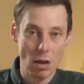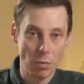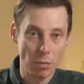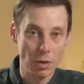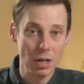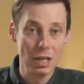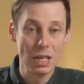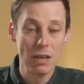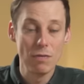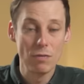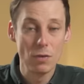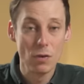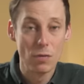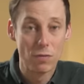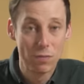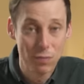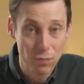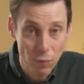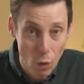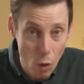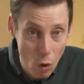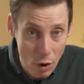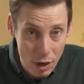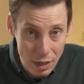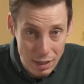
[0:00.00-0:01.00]
I'm going to give you
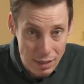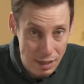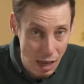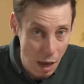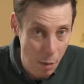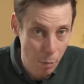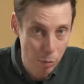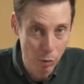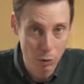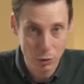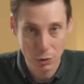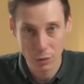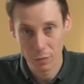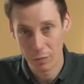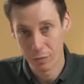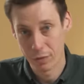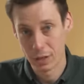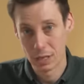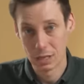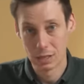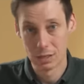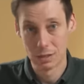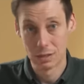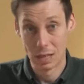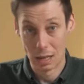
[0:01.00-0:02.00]
four examples of
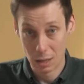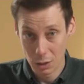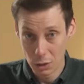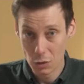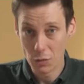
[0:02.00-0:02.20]
this that